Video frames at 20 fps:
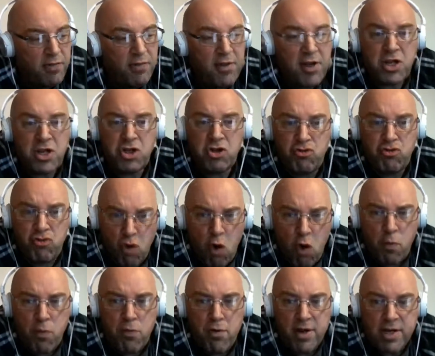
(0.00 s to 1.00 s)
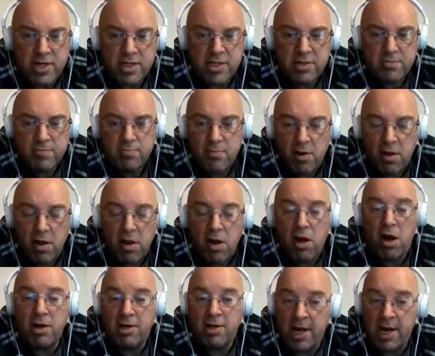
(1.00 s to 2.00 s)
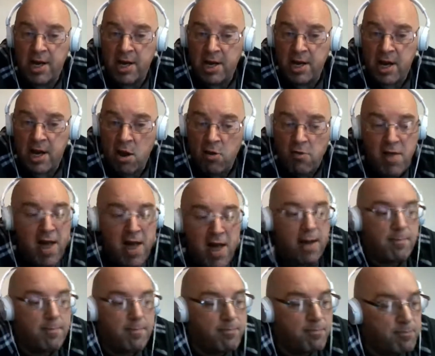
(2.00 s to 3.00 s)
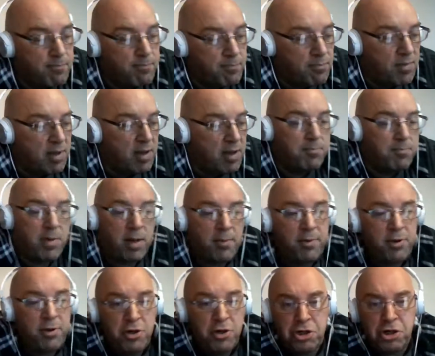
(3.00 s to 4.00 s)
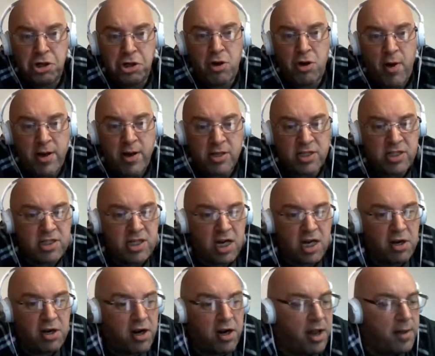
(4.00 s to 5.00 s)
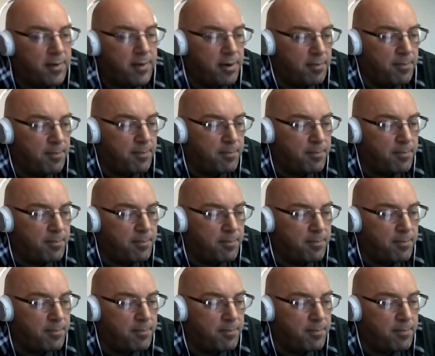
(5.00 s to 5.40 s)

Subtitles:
than strawberries? I didn't know that. Maybe you should go and suck on a lemon.